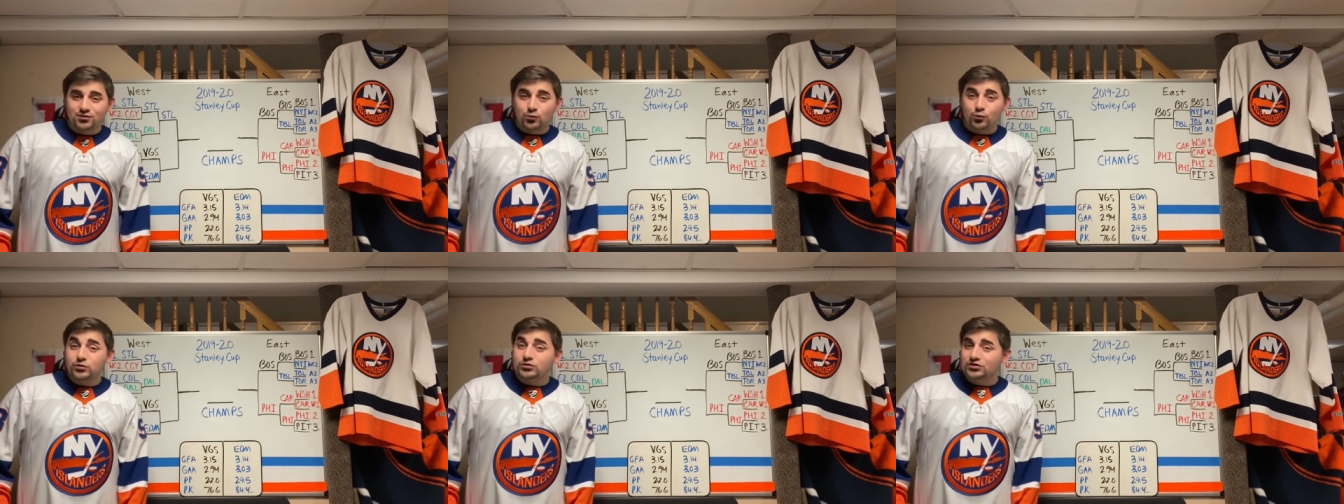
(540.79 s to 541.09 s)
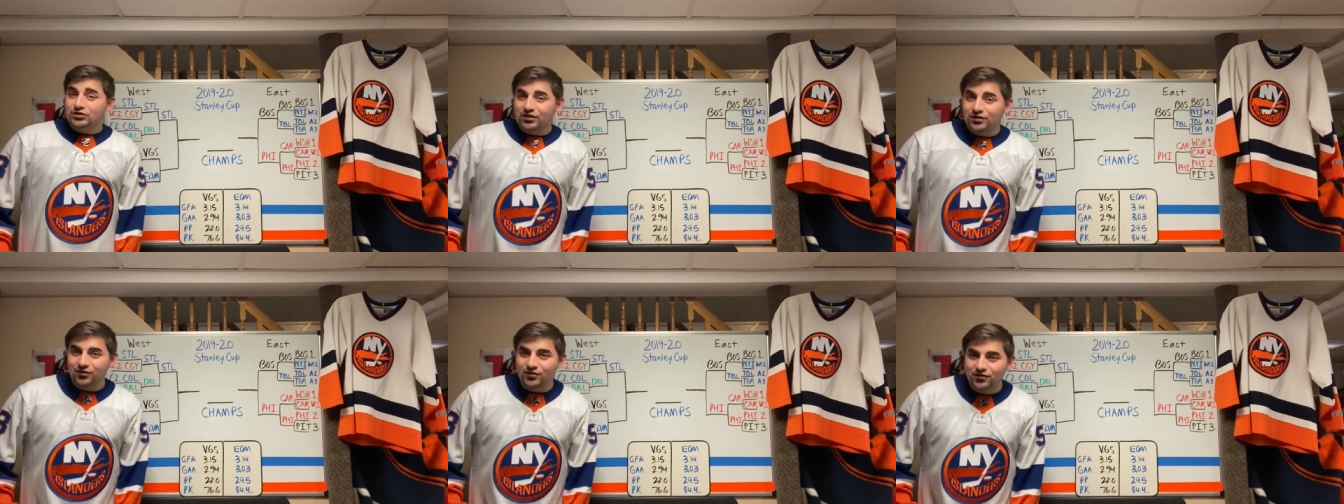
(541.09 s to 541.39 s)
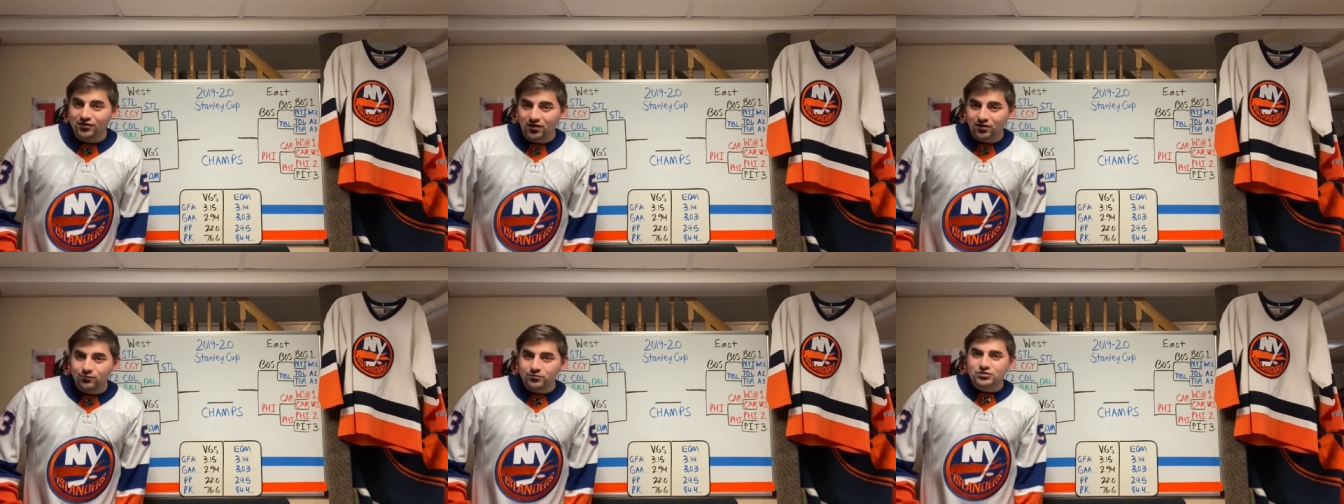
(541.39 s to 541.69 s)
wish they could
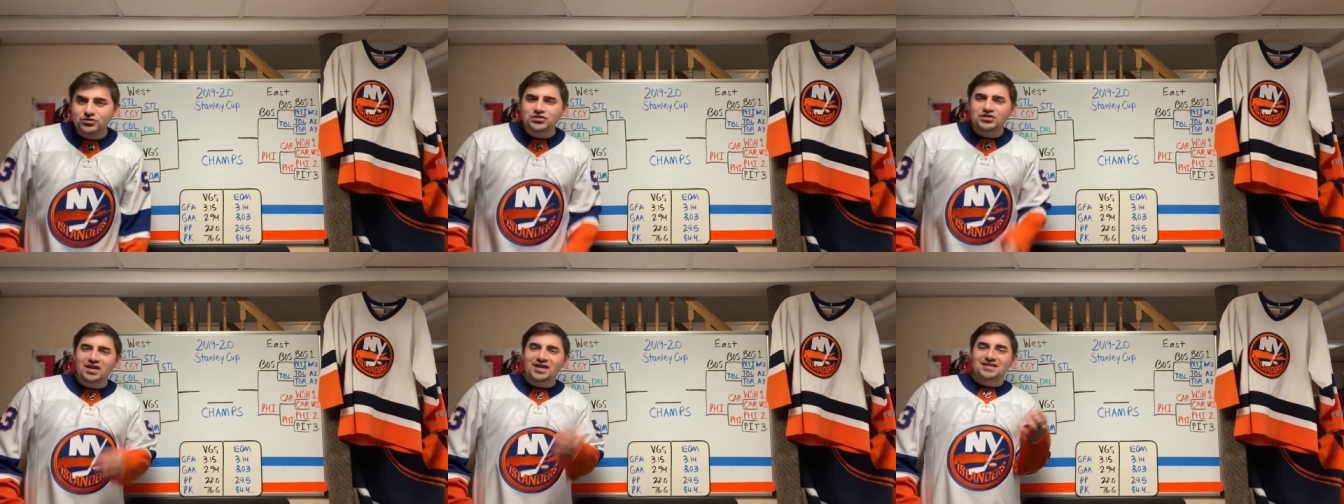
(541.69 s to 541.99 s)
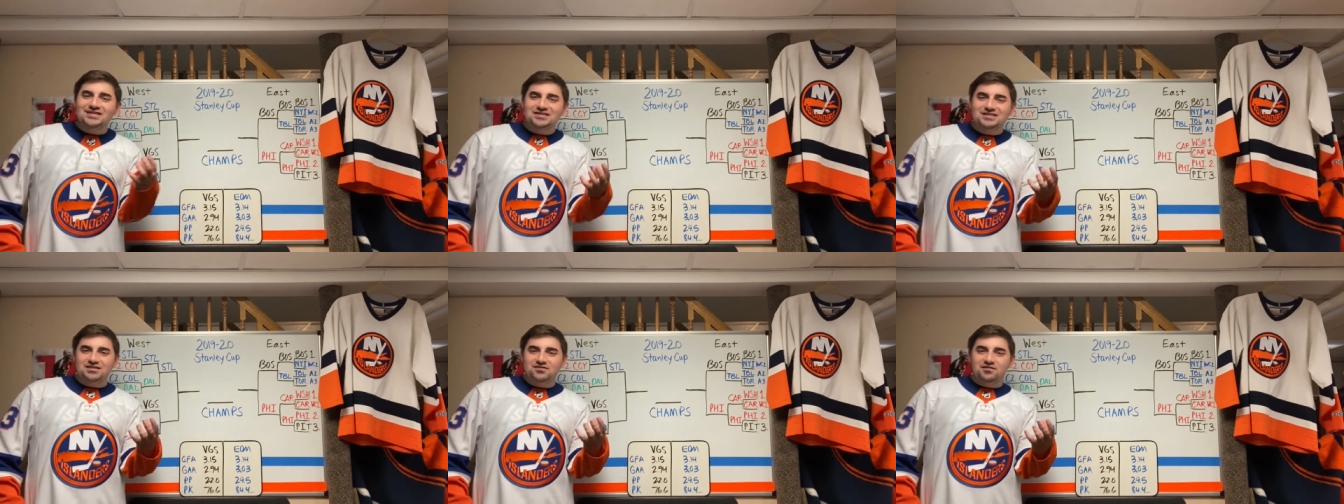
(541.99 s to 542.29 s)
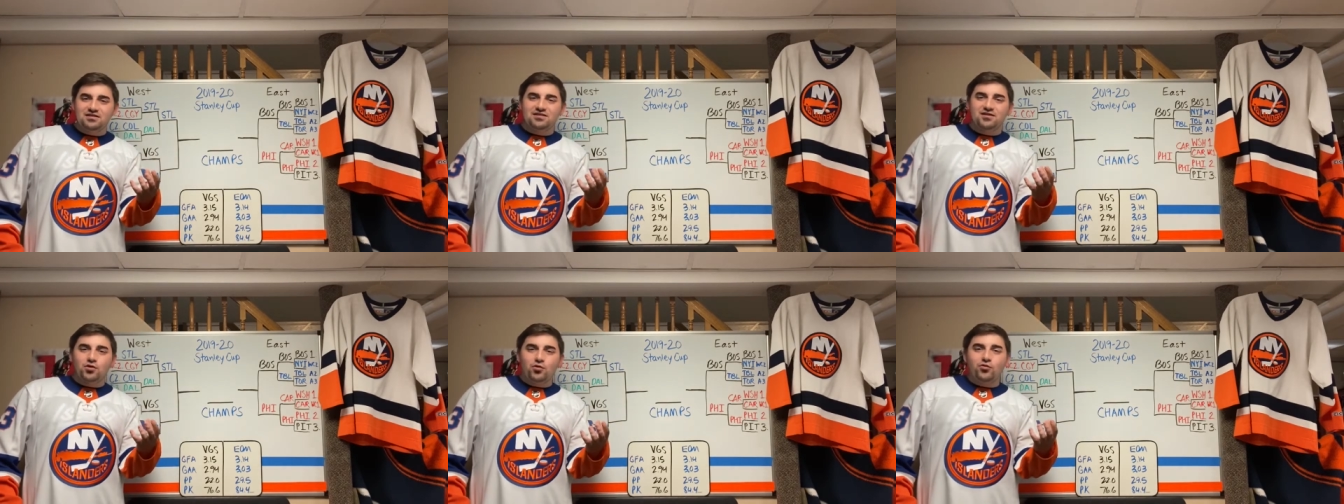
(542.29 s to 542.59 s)
have done, which is
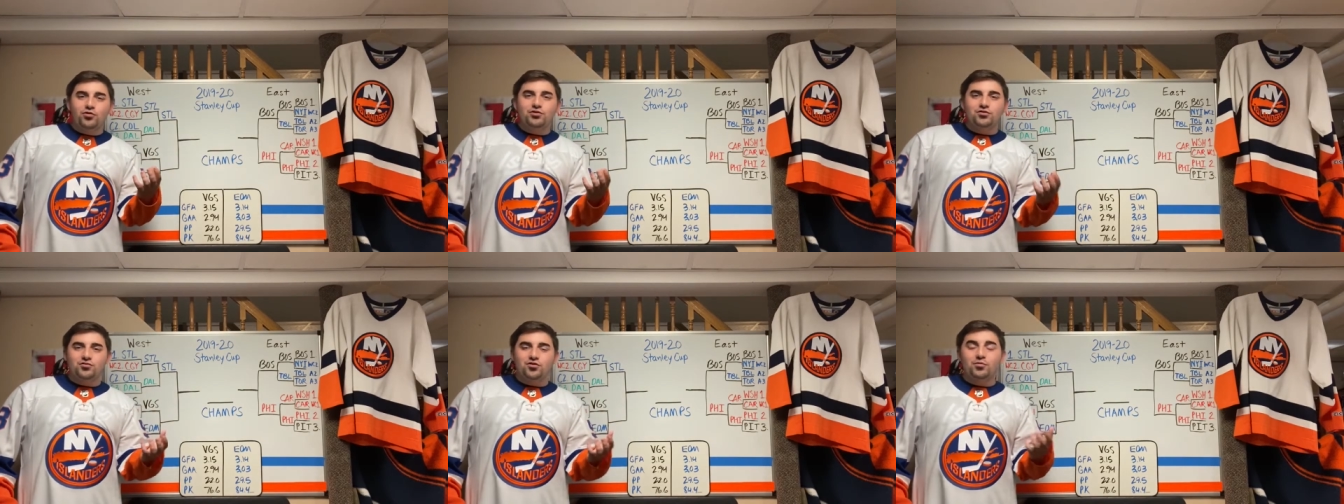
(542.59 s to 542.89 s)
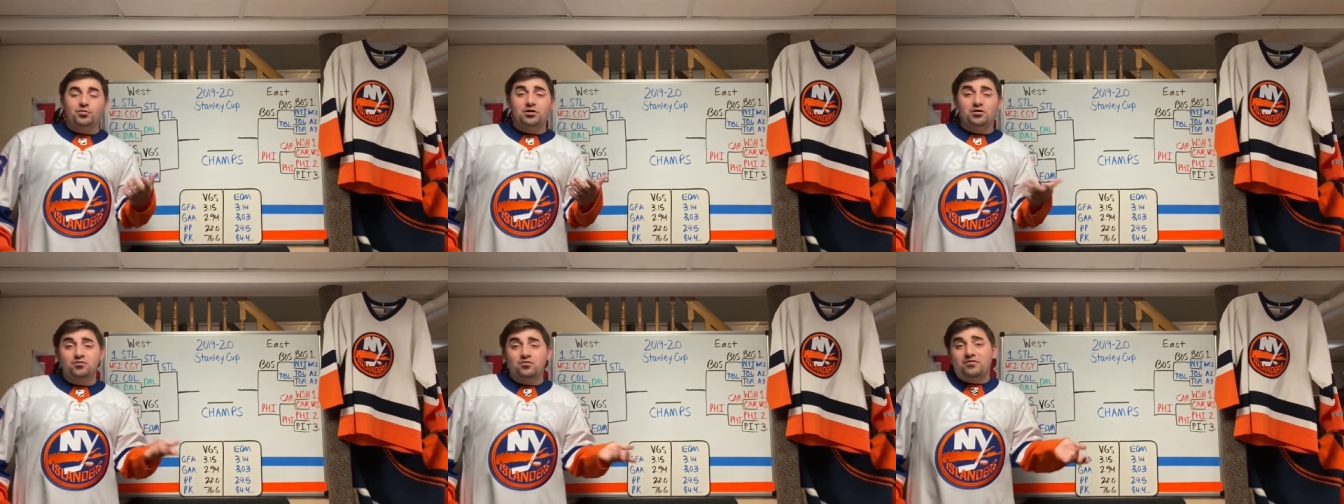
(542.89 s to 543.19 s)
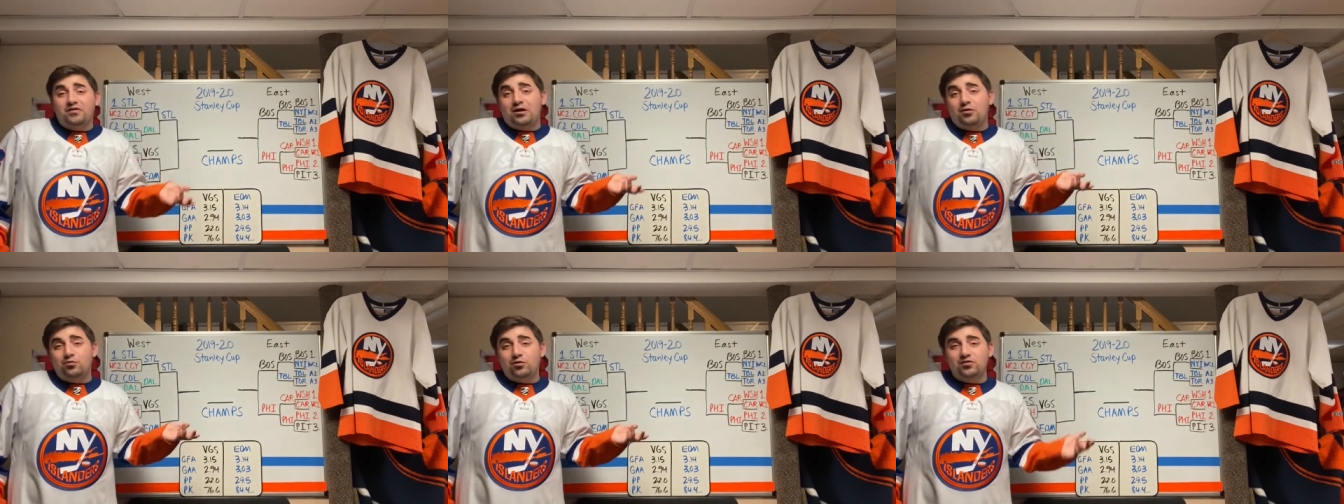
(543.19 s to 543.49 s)
insulate the goalie a little bit
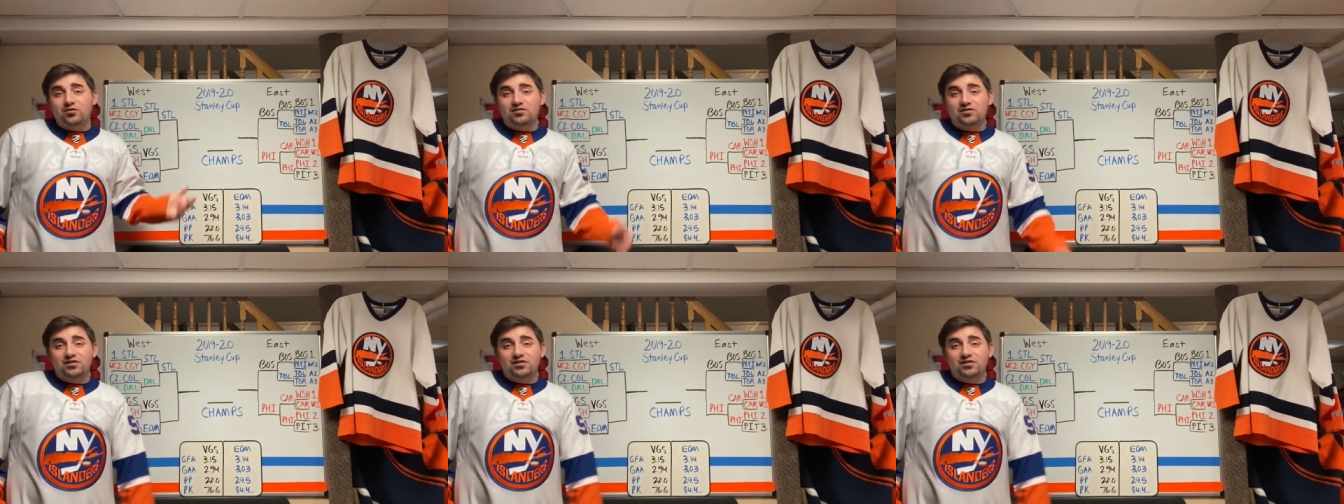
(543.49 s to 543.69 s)
with how well the